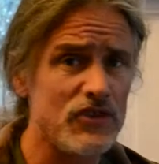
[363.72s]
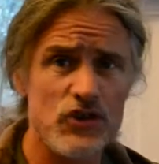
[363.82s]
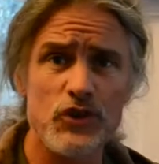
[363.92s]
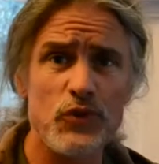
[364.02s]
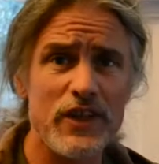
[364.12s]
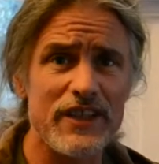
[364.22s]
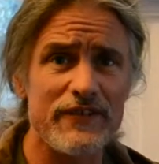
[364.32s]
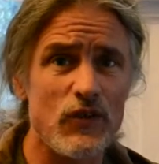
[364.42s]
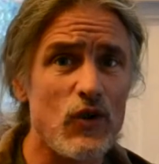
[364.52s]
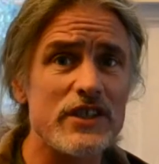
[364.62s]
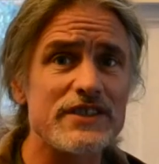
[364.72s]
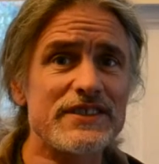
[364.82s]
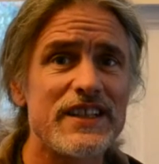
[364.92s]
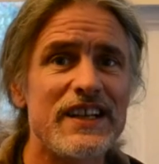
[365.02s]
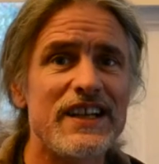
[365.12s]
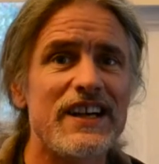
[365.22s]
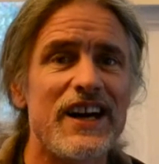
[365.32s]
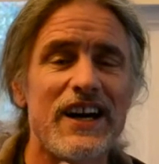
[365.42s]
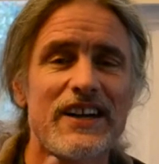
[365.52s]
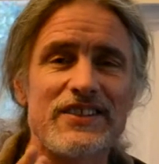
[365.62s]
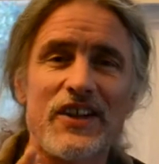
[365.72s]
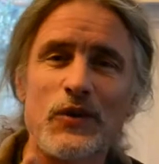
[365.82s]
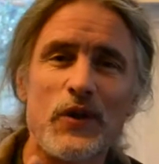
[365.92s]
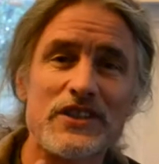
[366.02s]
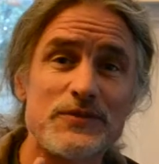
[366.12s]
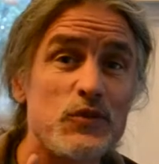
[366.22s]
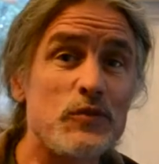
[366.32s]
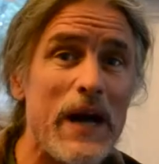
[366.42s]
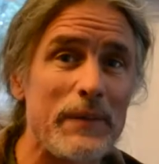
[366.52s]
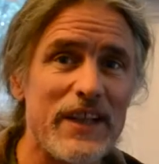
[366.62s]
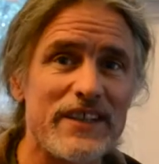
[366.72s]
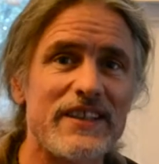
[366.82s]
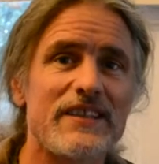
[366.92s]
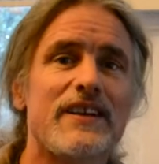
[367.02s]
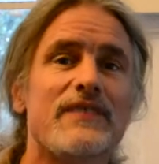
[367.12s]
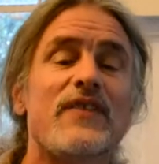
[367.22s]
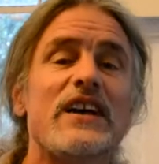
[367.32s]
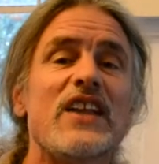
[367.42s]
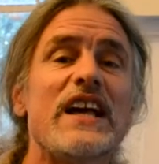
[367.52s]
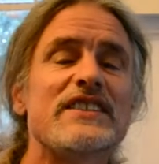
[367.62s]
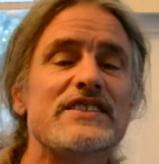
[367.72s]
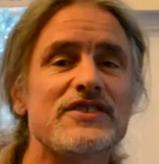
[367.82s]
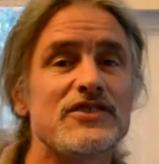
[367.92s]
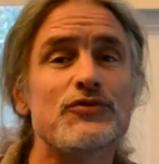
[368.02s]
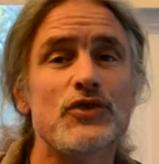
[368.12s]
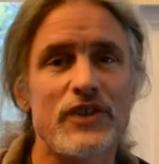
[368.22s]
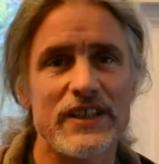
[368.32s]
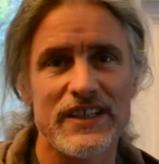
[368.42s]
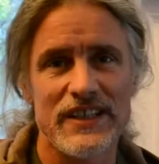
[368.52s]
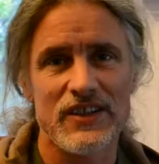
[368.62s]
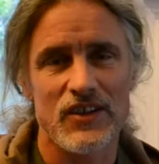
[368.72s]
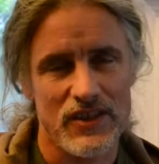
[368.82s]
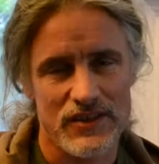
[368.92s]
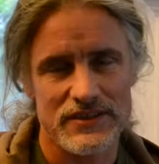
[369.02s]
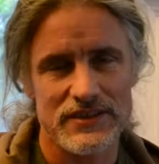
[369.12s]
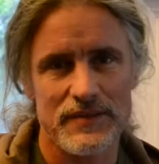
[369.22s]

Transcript: Turmeric, of course. Another one is bumamlaki, Phyllanthus neruri, or